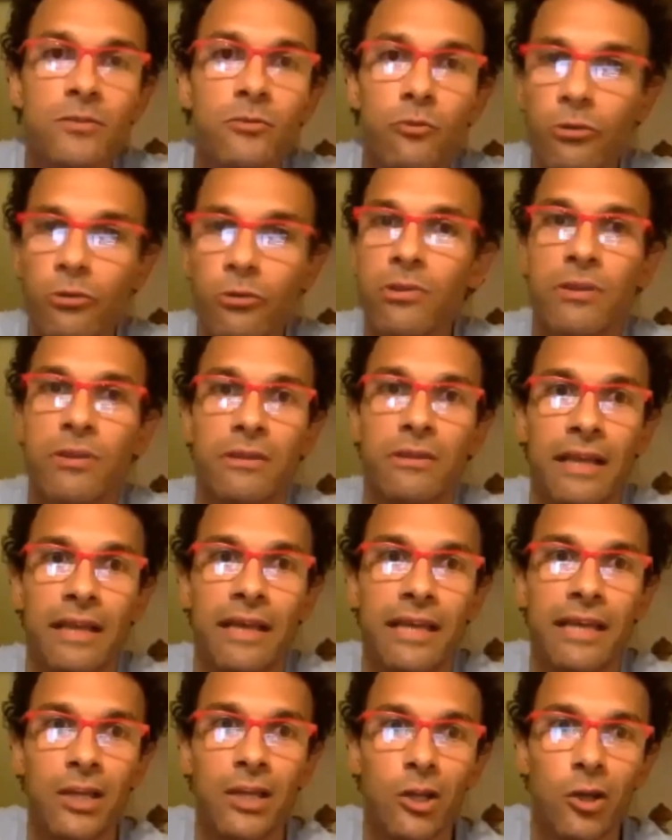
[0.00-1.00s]
worth it.
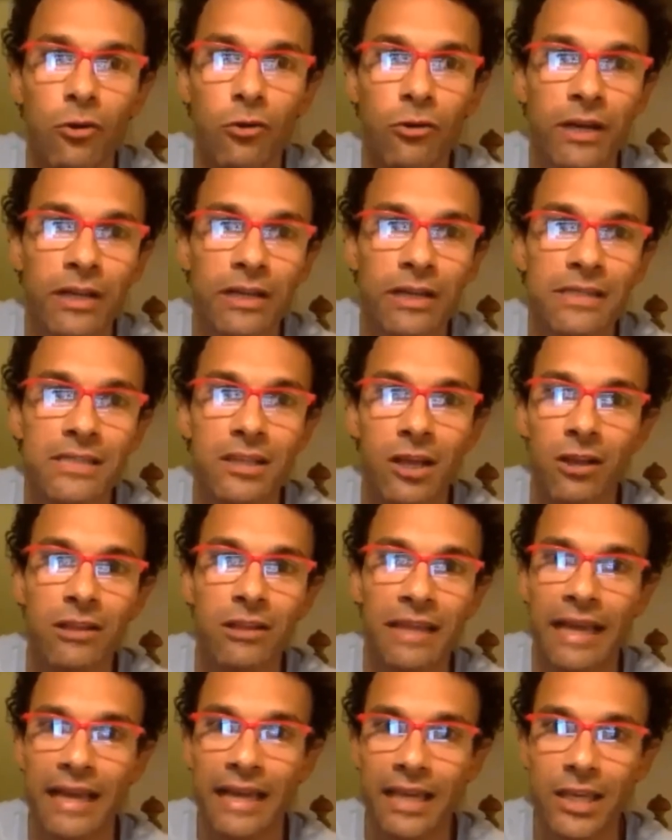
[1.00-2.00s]
Like, you know, it's
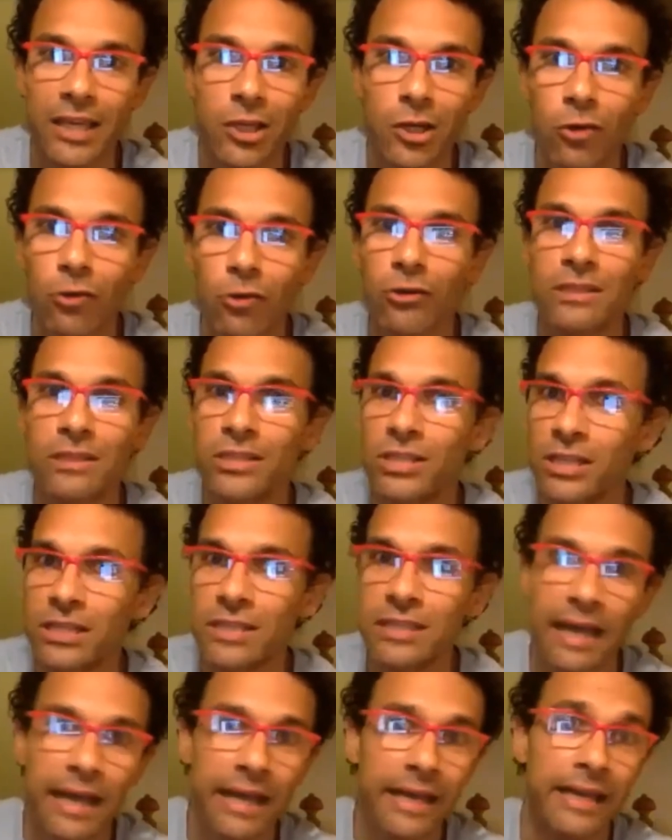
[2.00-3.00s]
not like, you know, it's
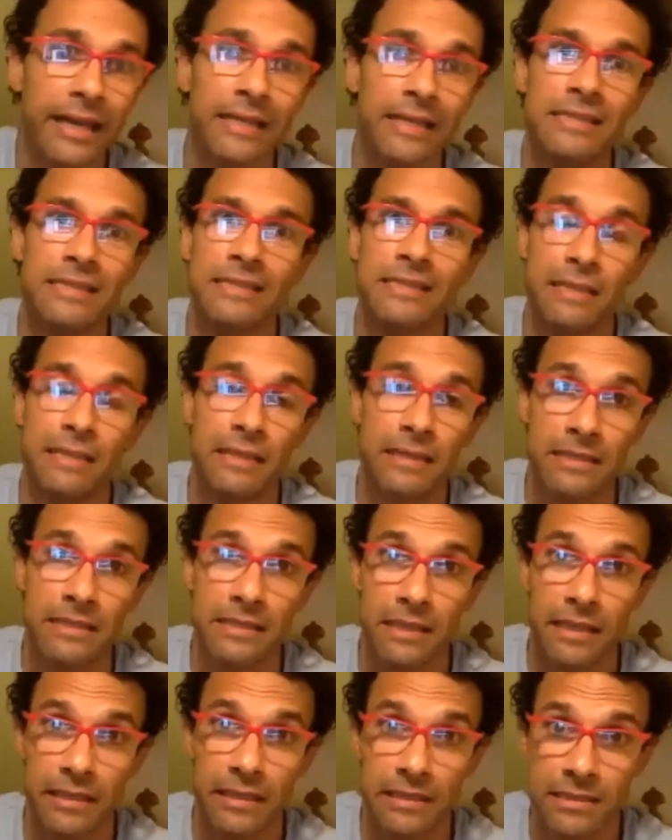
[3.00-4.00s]
just like
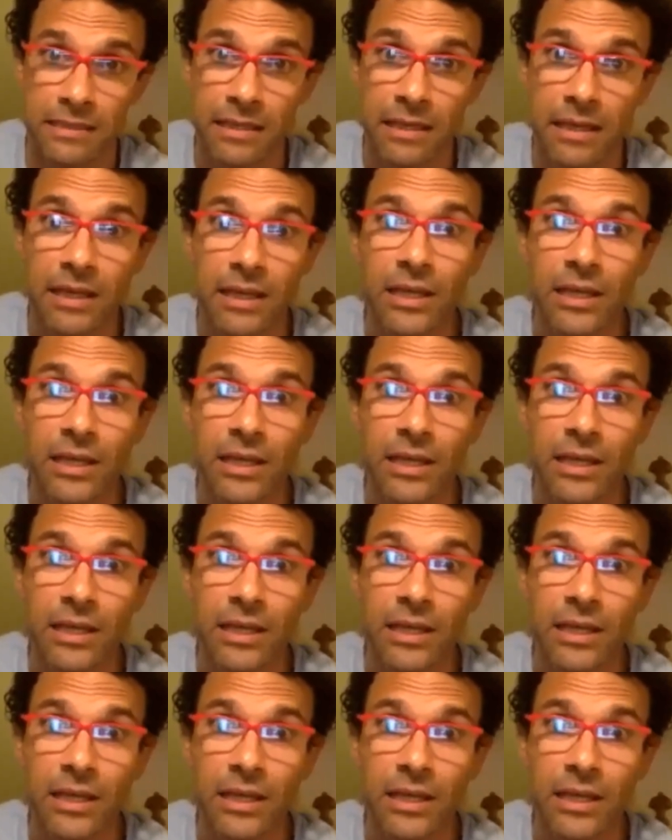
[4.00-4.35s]
it's